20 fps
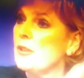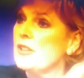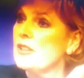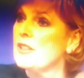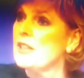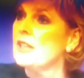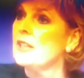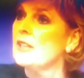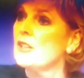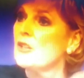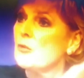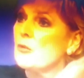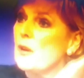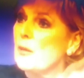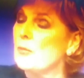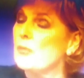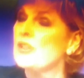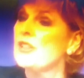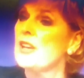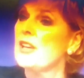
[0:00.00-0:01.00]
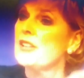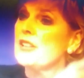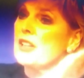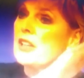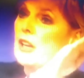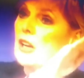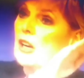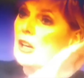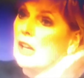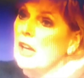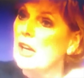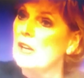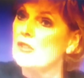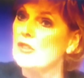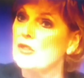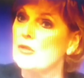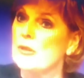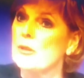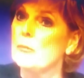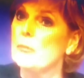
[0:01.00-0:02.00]
to be seen as representing our
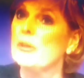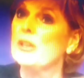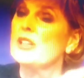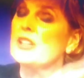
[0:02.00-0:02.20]
country,